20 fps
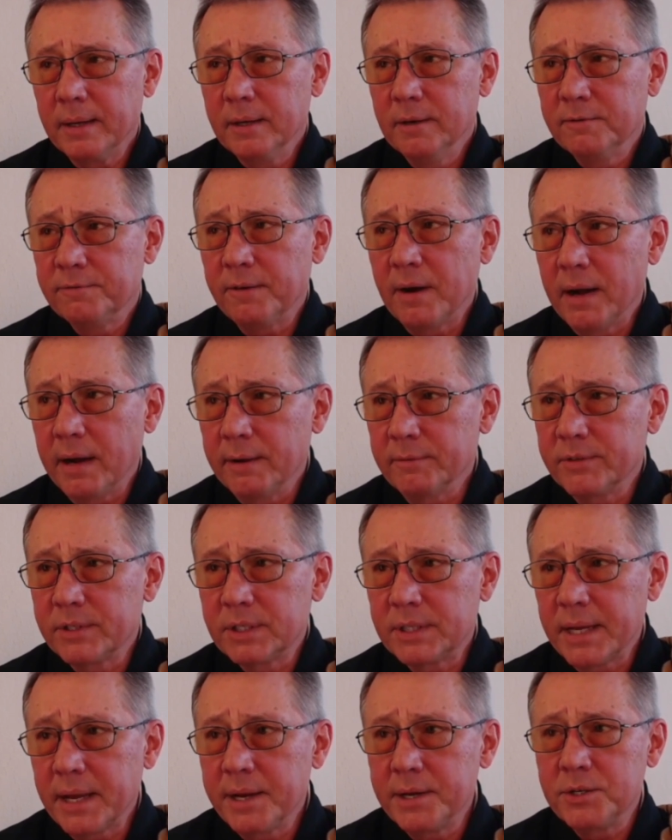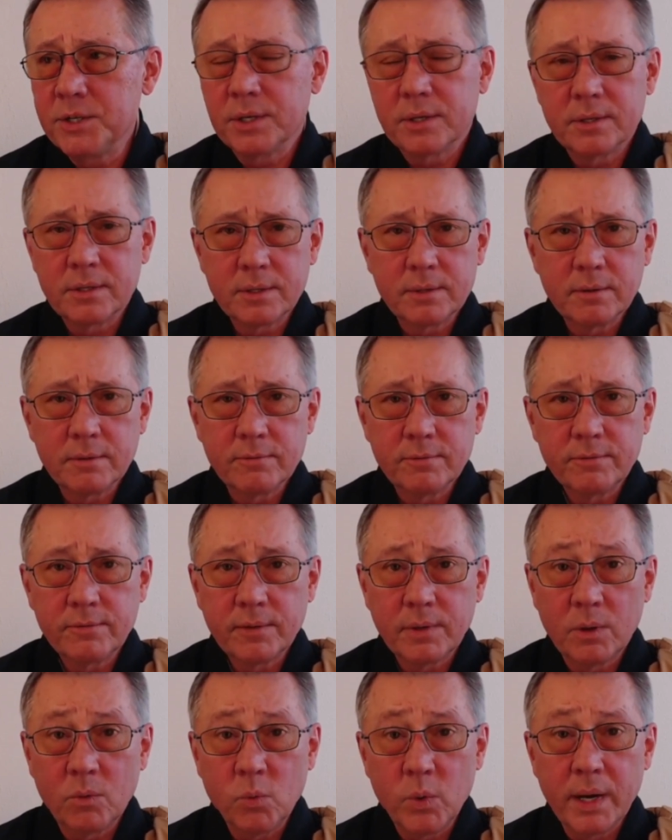5 stages of
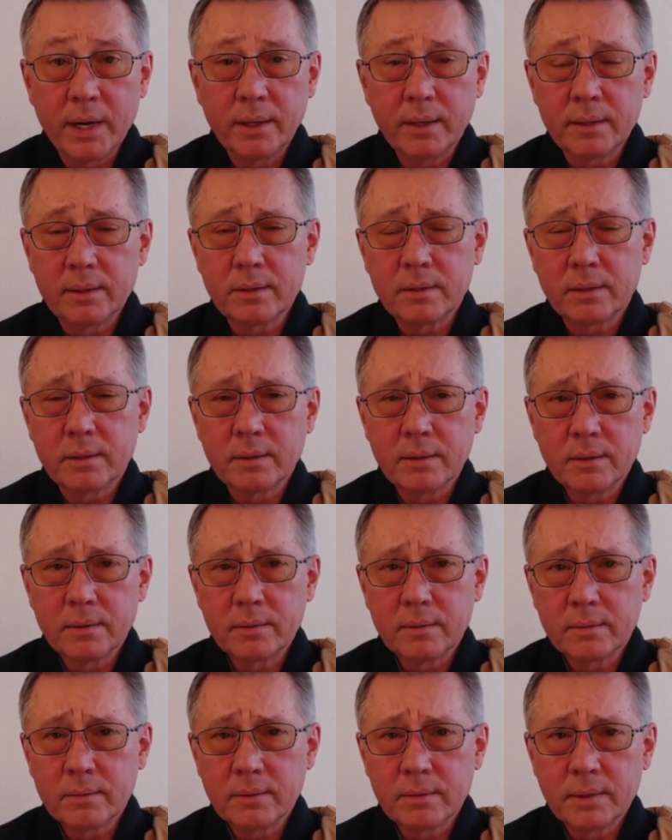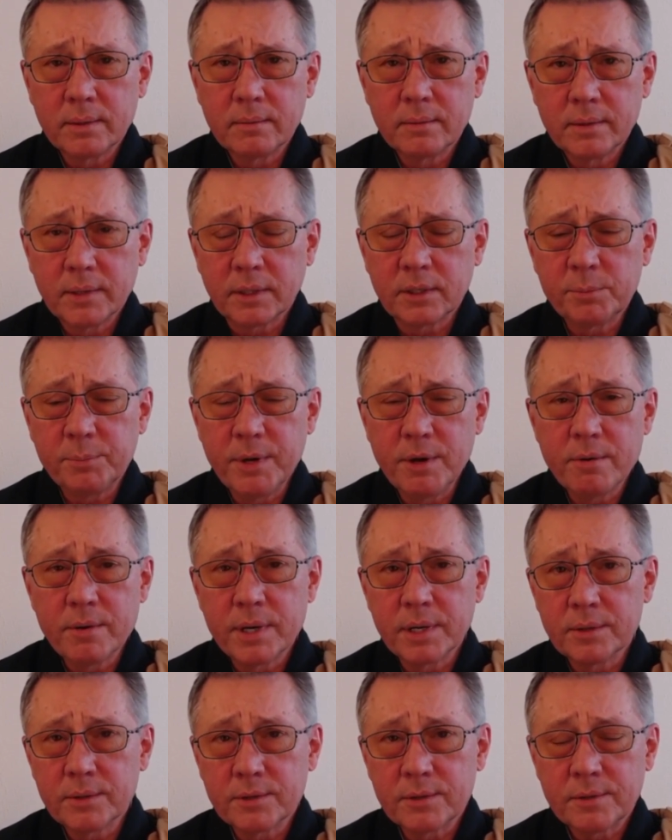awakened
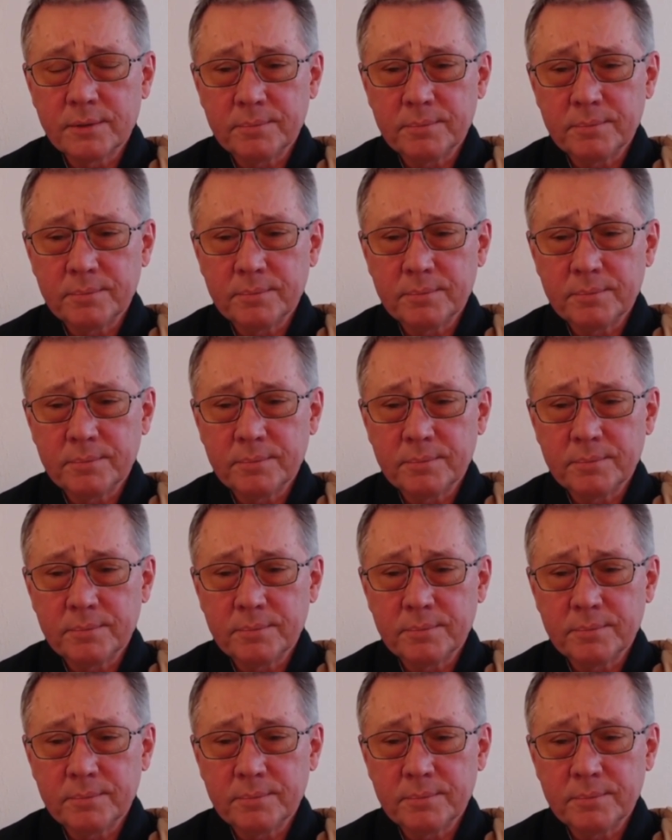experience,